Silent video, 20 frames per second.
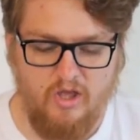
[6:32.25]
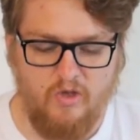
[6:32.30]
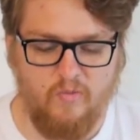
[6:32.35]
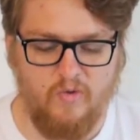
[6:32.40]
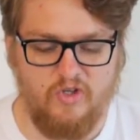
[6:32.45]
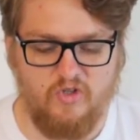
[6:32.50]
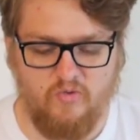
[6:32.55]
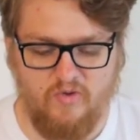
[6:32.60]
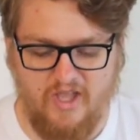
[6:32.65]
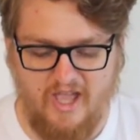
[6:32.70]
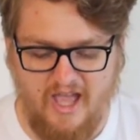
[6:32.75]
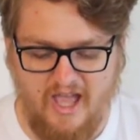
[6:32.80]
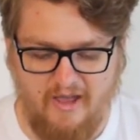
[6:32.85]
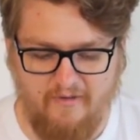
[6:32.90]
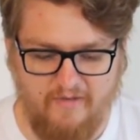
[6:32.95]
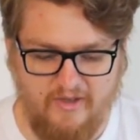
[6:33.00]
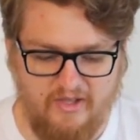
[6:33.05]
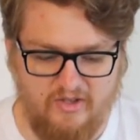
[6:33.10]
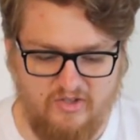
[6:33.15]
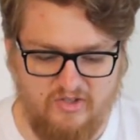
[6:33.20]
which we
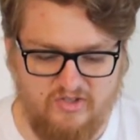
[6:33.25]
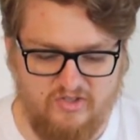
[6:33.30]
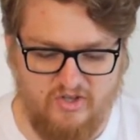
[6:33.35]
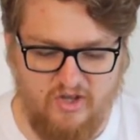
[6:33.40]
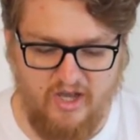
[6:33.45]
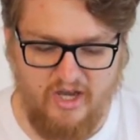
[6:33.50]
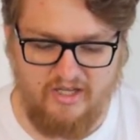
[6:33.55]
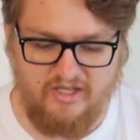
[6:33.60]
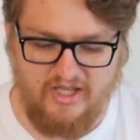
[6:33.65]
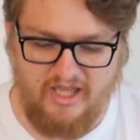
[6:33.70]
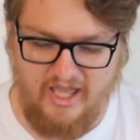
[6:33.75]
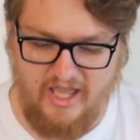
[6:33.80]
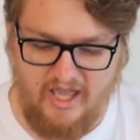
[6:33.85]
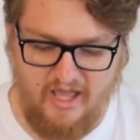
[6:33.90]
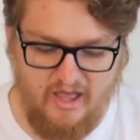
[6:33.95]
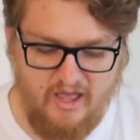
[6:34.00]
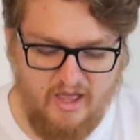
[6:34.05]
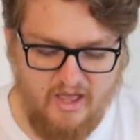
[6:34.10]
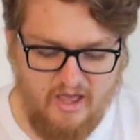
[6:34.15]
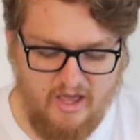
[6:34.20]
have inside
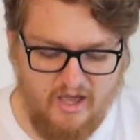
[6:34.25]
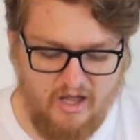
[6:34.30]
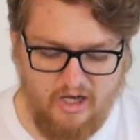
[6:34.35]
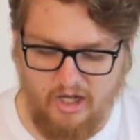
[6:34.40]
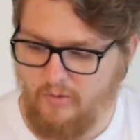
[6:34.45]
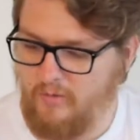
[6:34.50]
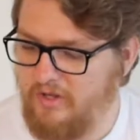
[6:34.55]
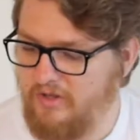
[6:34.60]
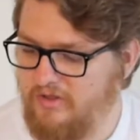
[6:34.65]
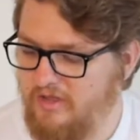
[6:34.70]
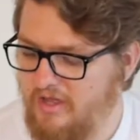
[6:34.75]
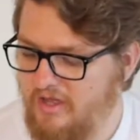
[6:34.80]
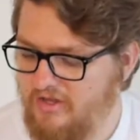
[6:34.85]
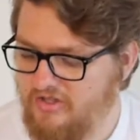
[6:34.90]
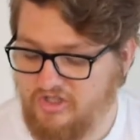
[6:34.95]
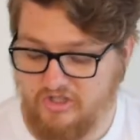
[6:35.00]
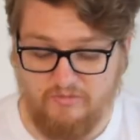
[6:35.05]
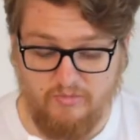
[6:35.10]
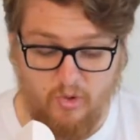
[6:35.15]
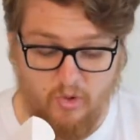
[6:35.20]
here along with
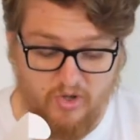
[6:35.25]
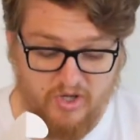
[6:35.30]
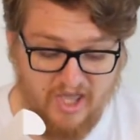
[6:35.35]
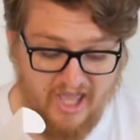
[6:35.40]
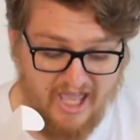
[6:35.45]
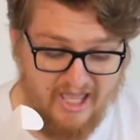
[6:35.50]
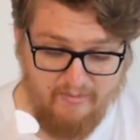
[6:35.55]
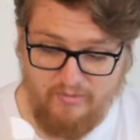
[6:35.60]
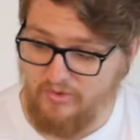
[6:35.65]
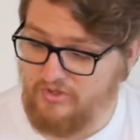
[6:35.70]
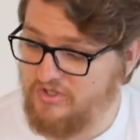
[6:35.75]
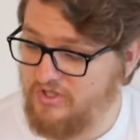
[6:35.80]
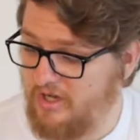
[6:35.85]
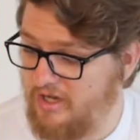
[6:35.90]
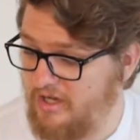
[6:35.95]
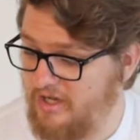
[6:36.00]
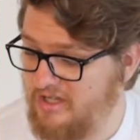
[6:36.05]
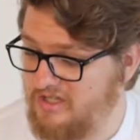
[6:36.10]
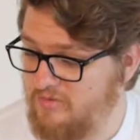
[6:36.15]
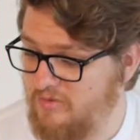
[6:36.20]
some more cable
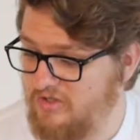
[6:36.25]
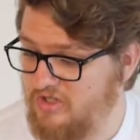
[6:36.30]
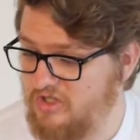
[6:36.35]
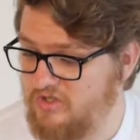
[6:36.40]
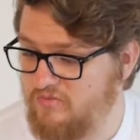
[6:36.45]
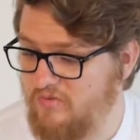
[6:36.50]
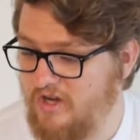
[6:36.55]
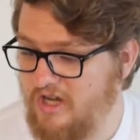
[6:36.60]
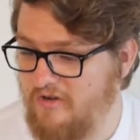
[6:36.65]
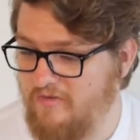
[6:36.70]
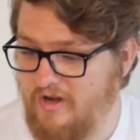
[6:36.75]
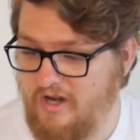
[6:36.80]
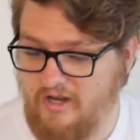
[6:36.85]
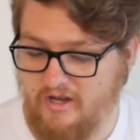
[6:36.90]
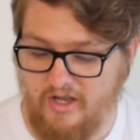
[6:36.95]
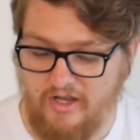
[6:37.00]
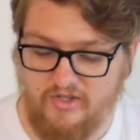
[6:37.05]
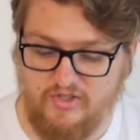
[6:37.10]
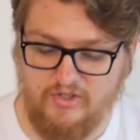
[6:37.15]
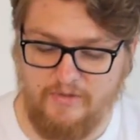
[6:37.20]
ties which is really really
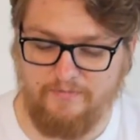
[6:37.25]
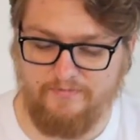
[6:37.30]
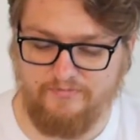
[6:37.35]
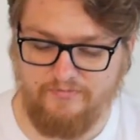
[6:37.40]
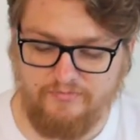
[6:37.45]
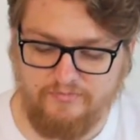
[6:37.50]
nice.